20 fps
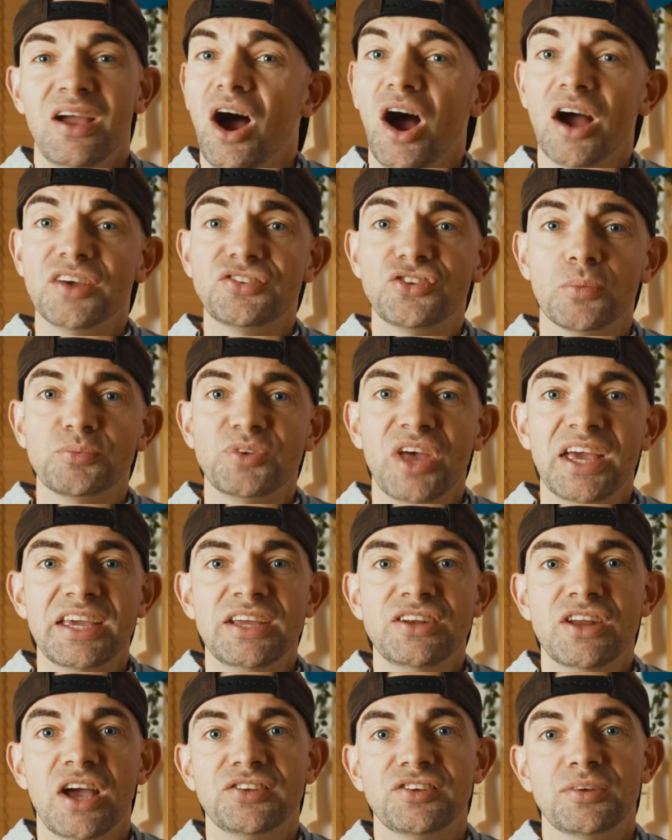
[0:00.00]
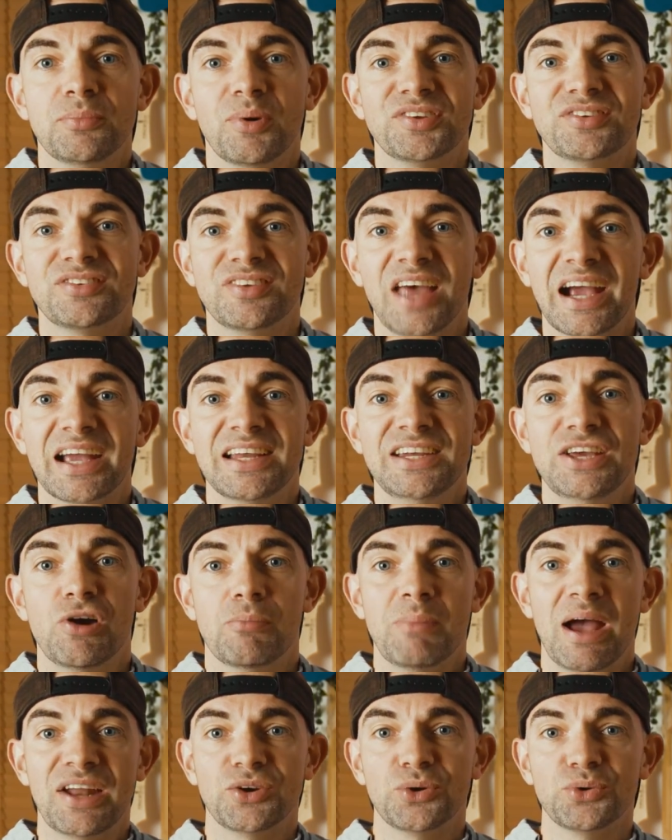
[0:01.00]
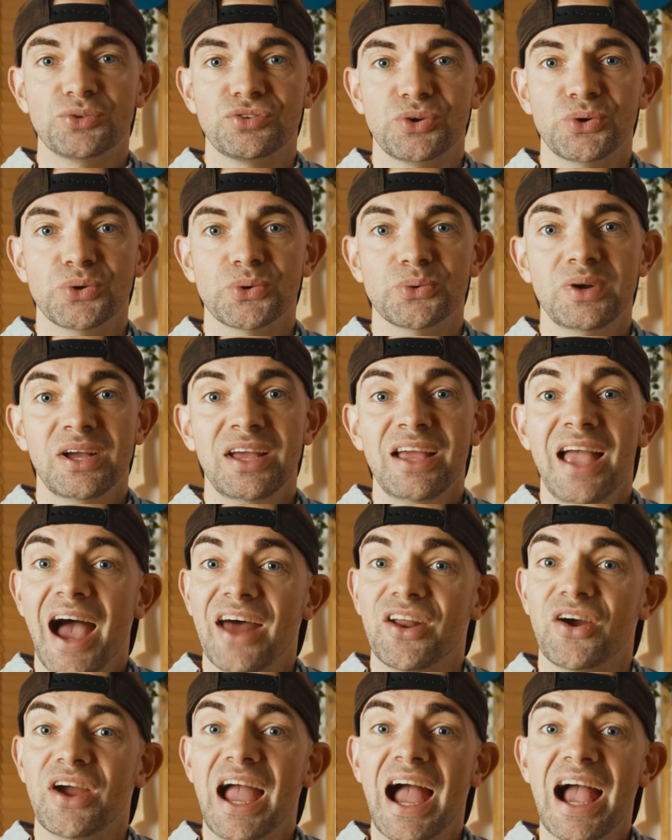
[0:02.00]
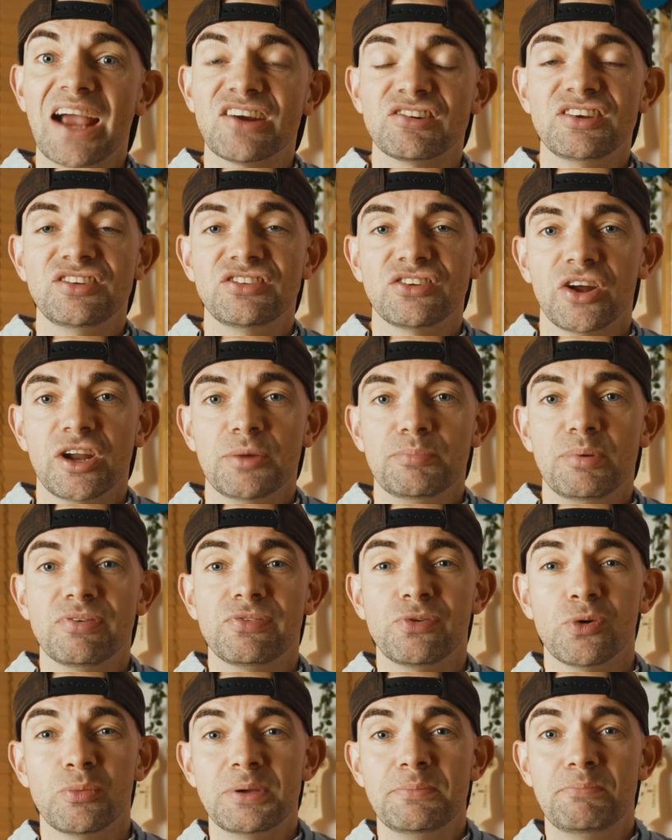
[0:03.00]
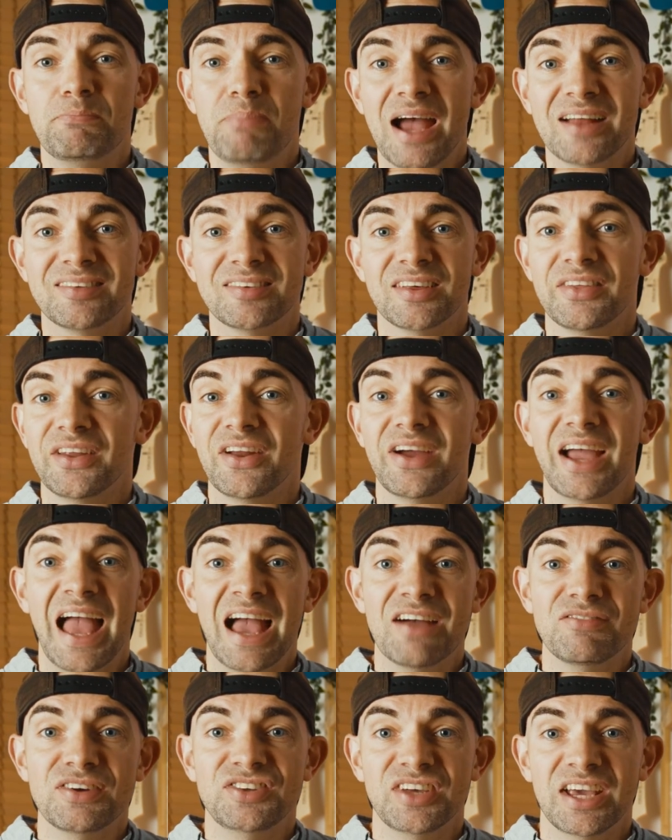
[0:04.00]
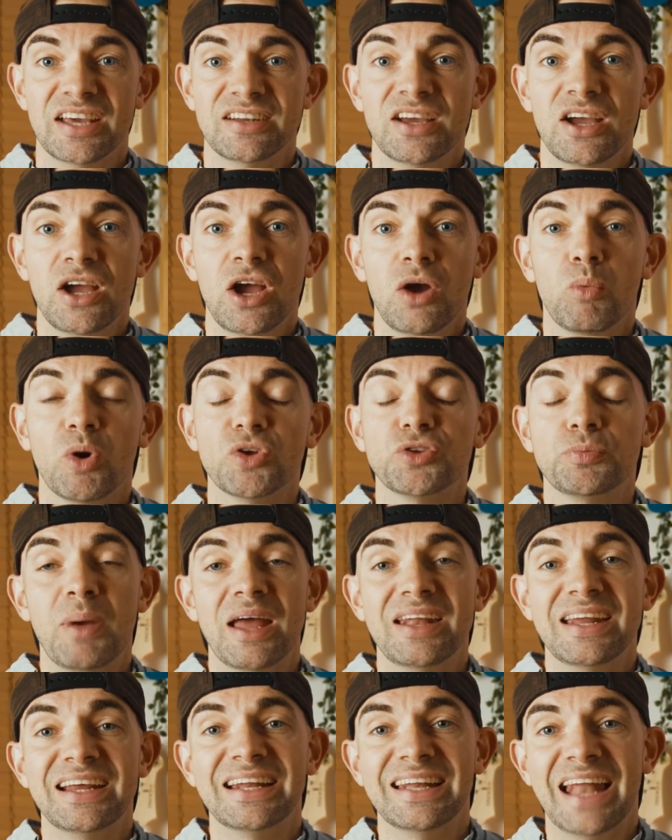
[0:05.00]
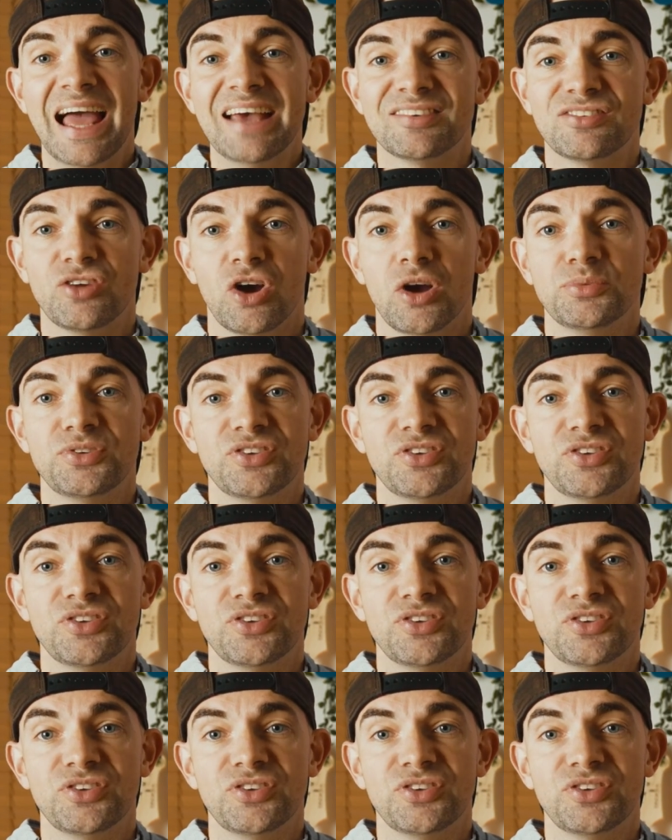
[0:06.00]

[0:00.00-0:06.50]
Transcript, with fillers: I stopped taking notes in my second year at medical school, and I actually started performing better than I ever did while spending less time